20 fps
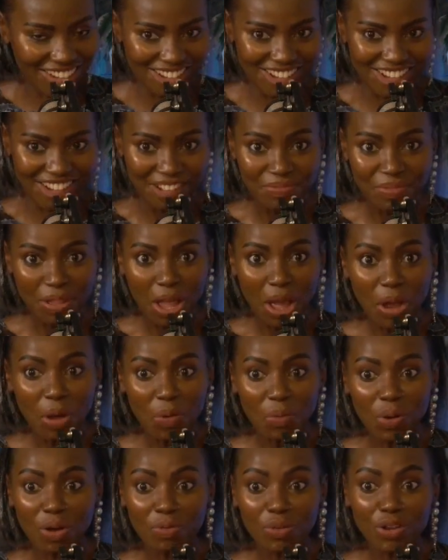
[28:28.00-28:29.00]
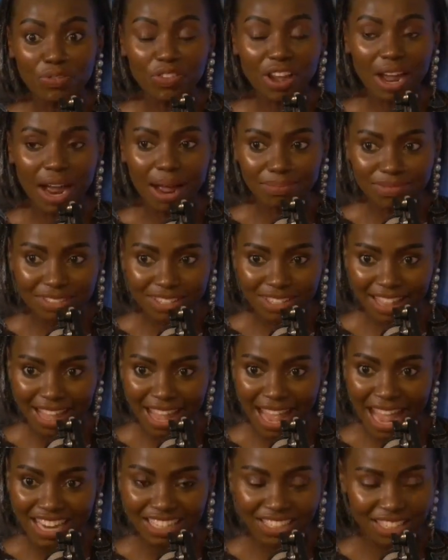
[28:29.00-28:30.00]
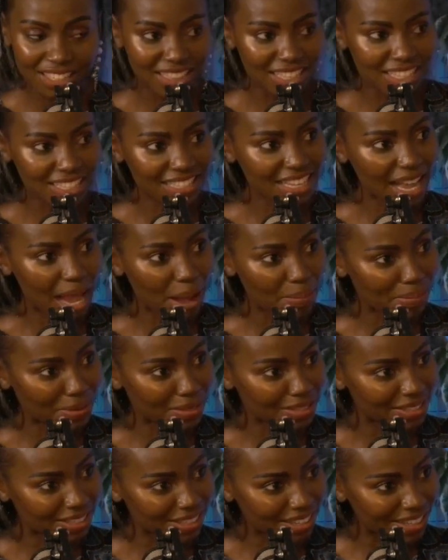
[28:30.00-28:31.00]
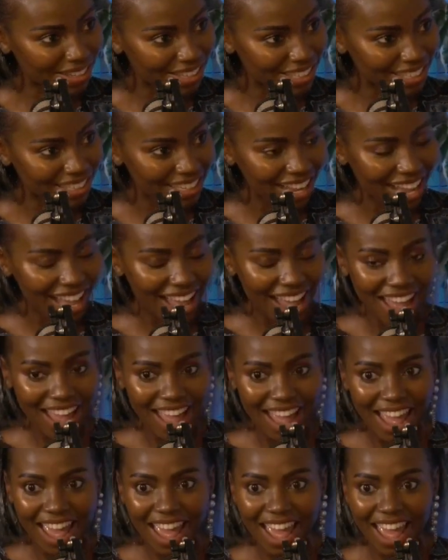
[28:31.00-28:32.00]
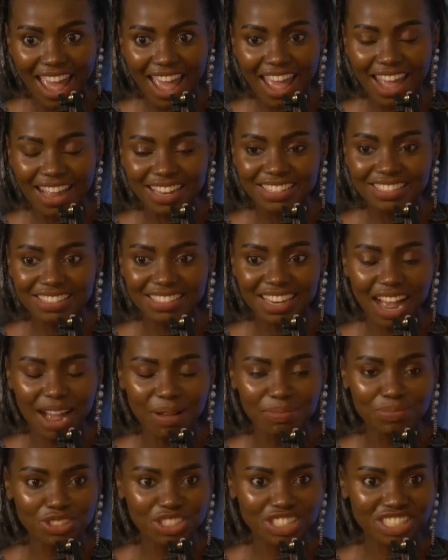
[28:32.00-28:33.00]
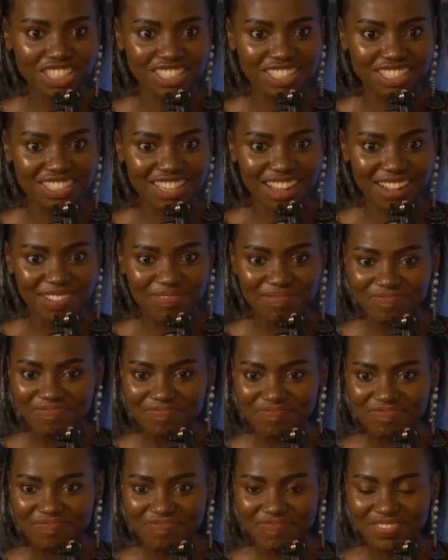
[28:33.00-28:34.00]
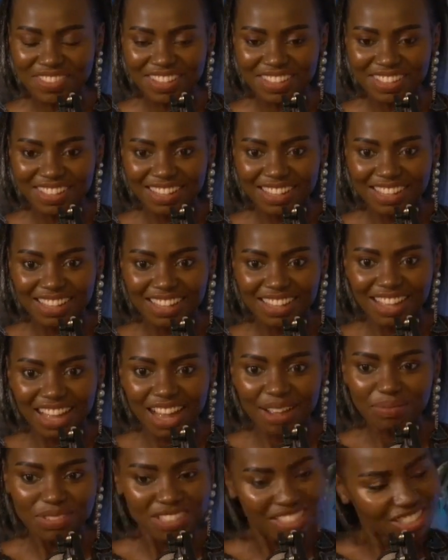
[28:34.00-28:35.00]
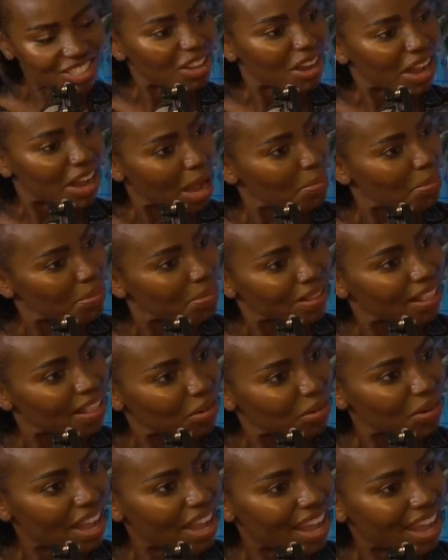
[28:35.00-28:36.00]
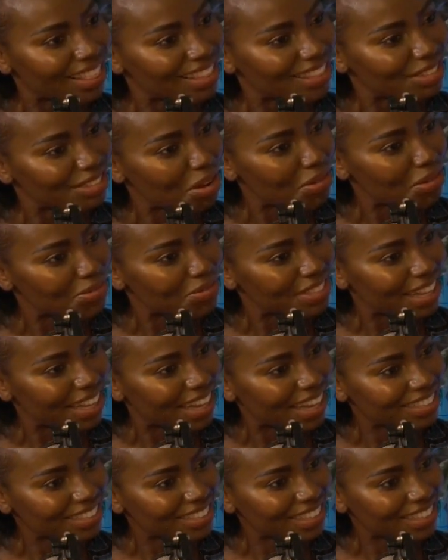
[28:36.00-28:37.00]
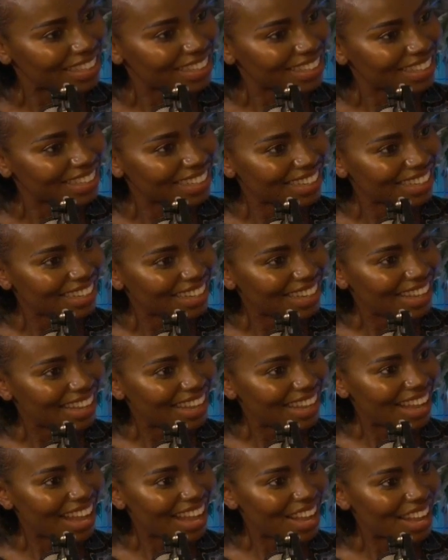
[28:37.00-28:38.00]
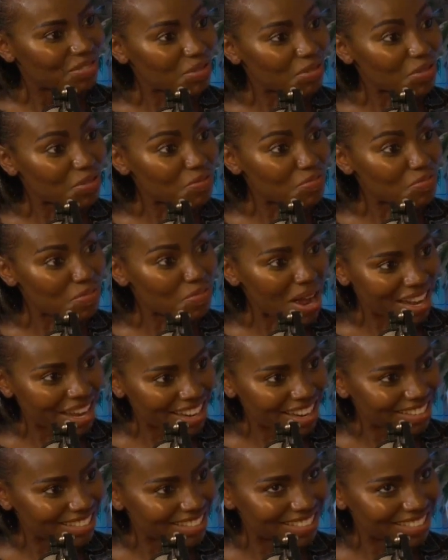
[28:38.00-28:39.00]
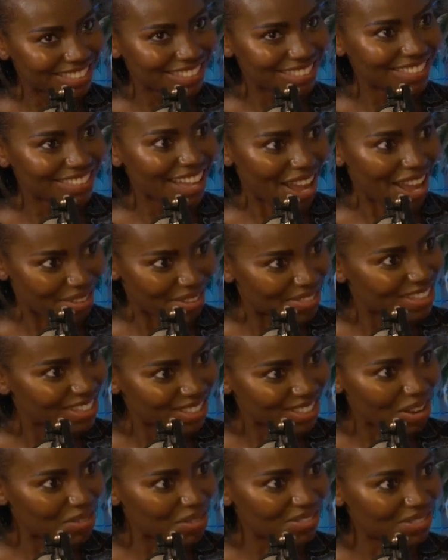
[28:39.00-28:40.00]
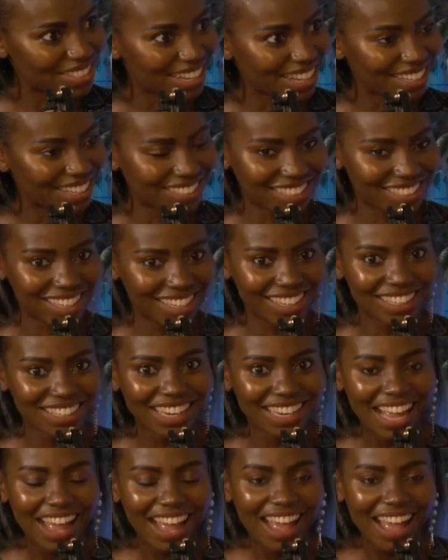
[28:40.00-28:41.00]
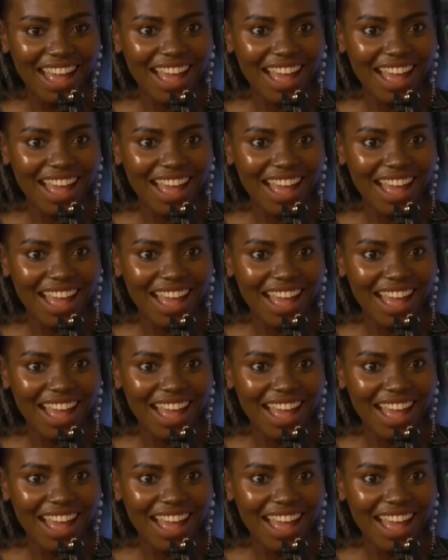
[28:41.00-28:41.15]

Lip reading: Oh. Well, we've come to the end of this episode, and I'm just so happy that we had this conversation, and we've managed to have this conversation.